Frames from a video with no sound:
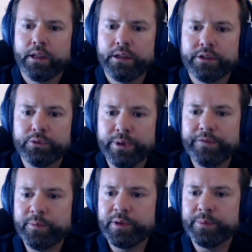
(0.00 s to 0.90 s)
So we've
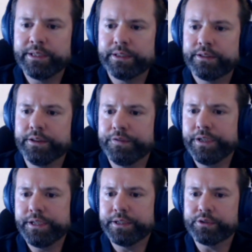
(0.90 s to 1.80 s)
implemented the
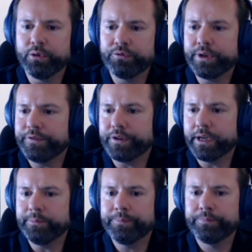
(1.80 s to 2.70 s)
features of
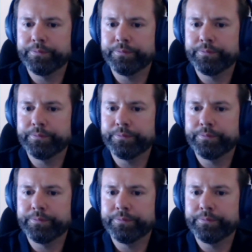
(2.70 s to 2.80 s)
Reframe